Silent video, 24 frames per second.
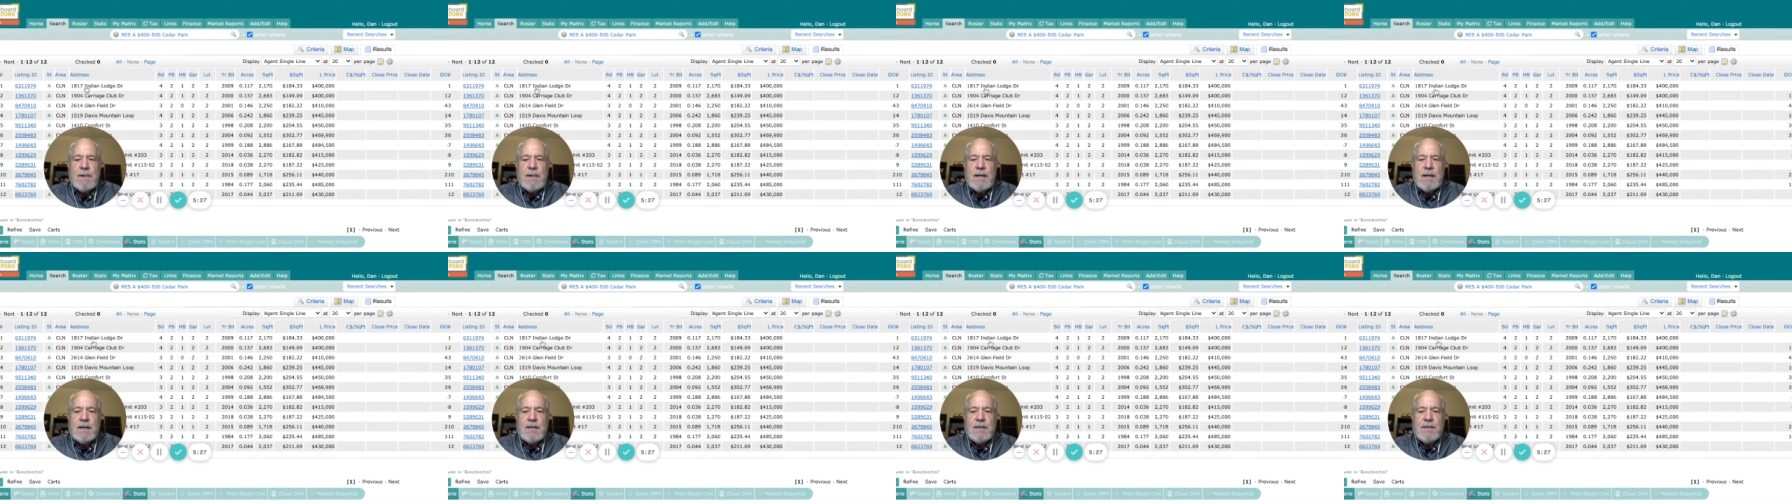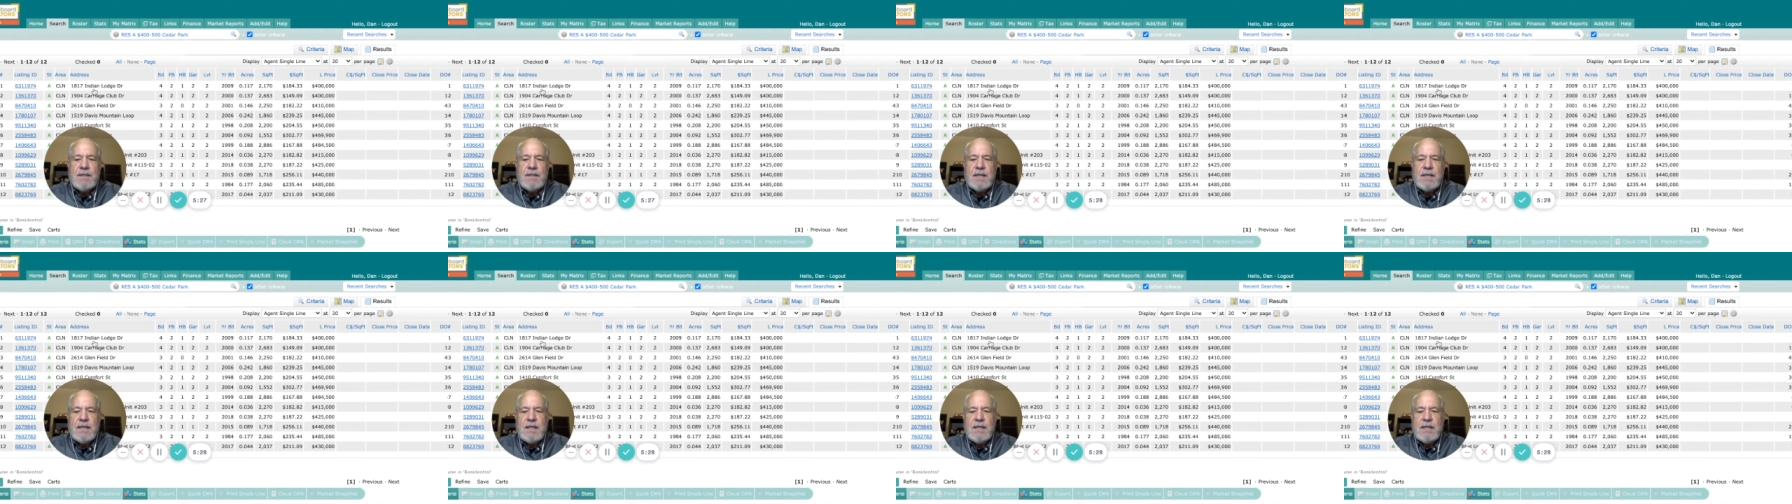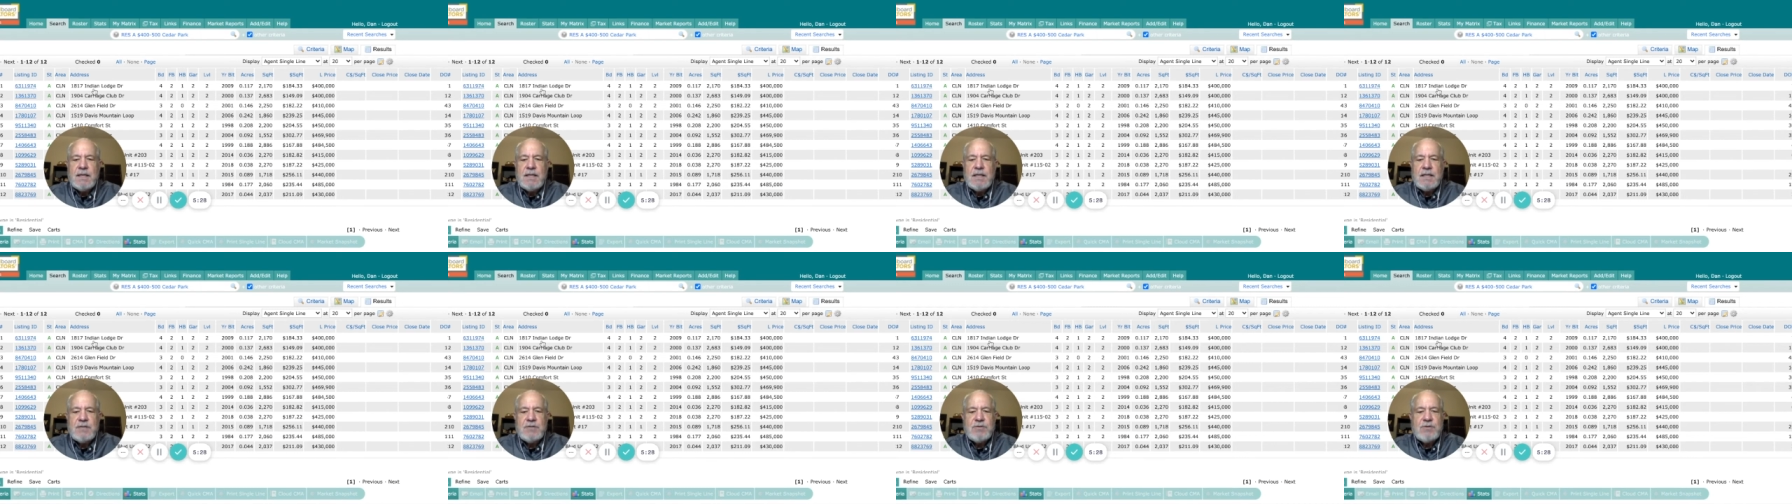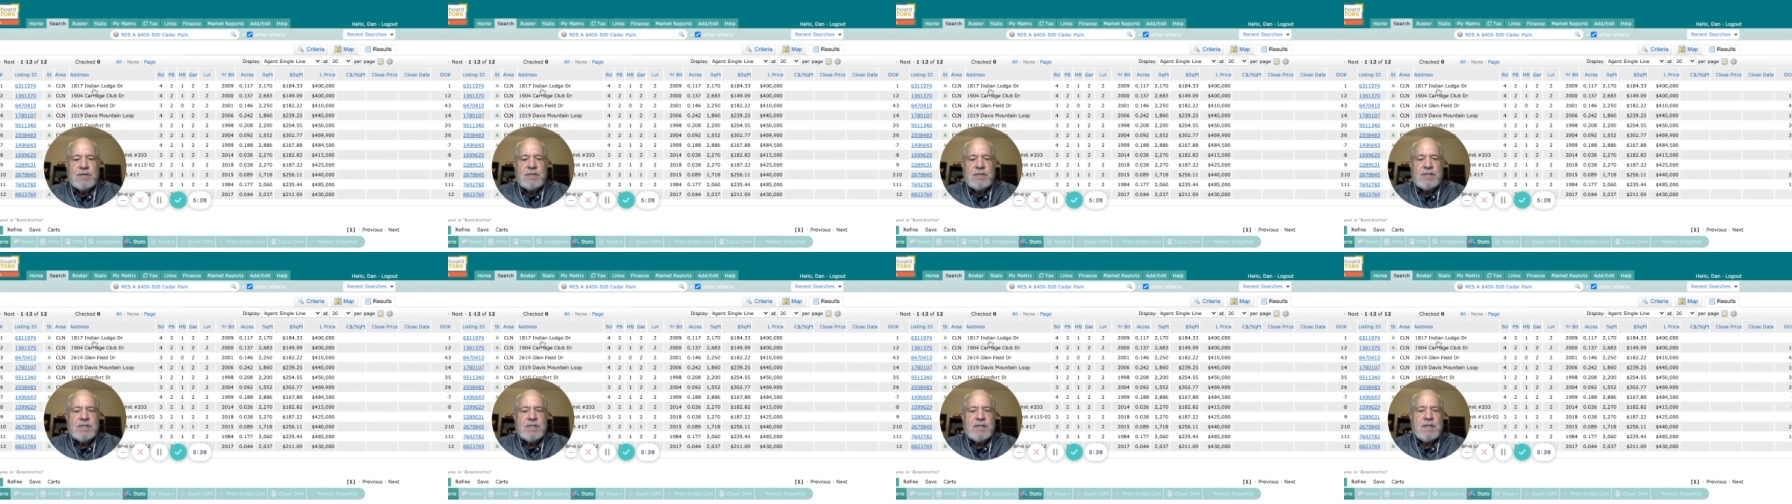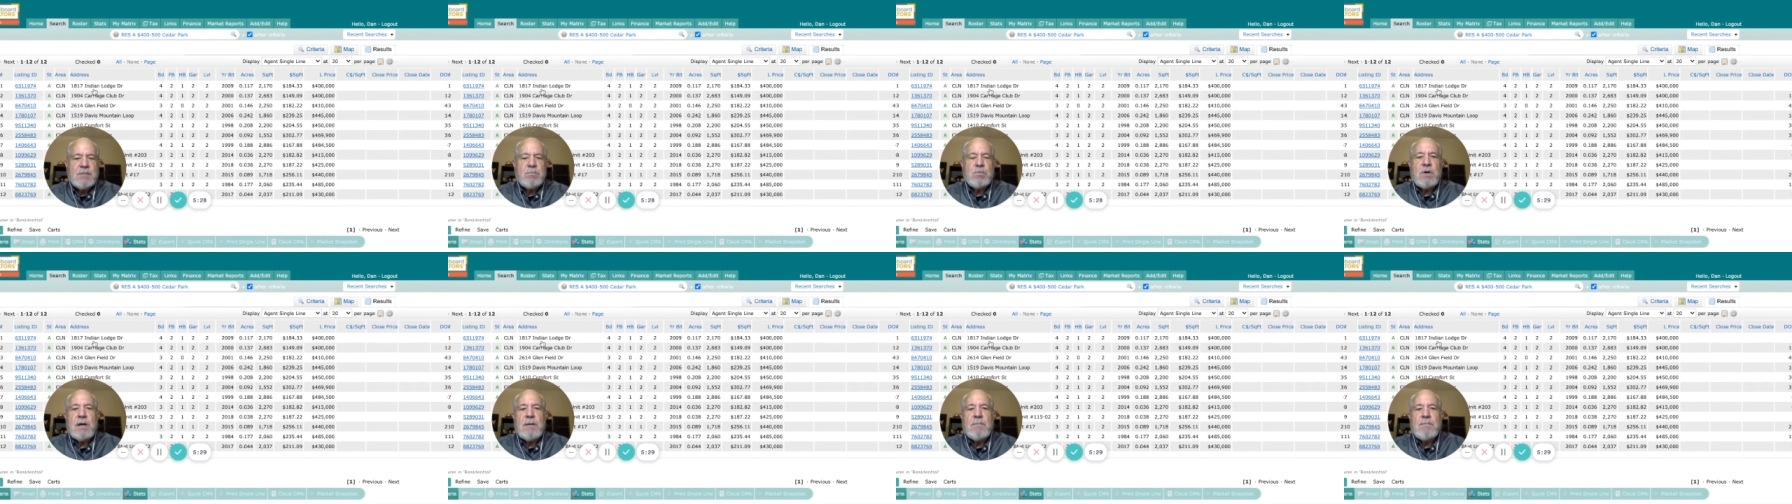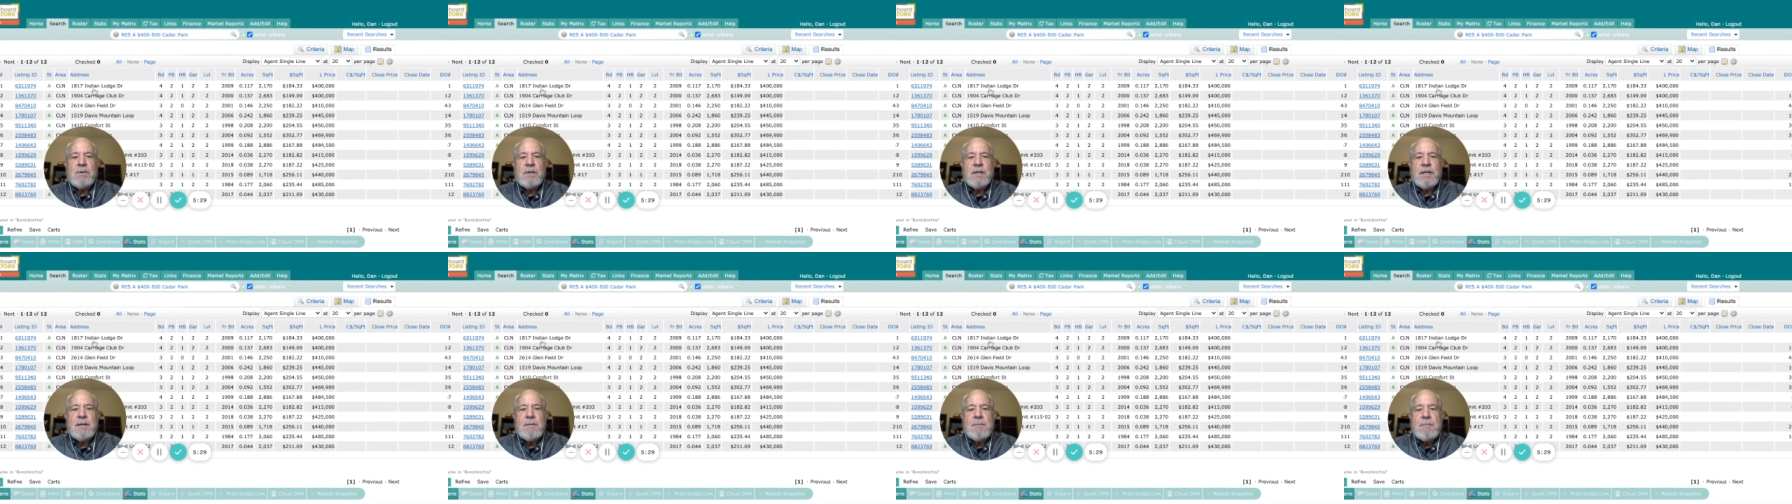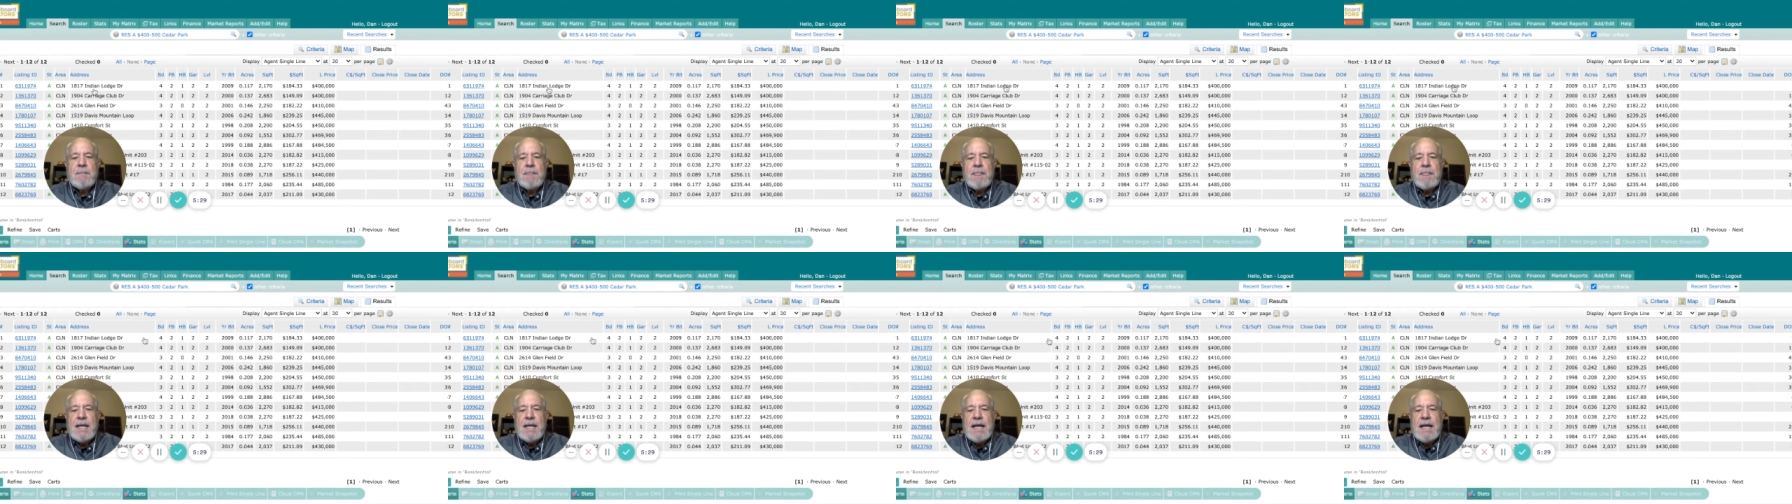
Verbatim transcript: the address of the property,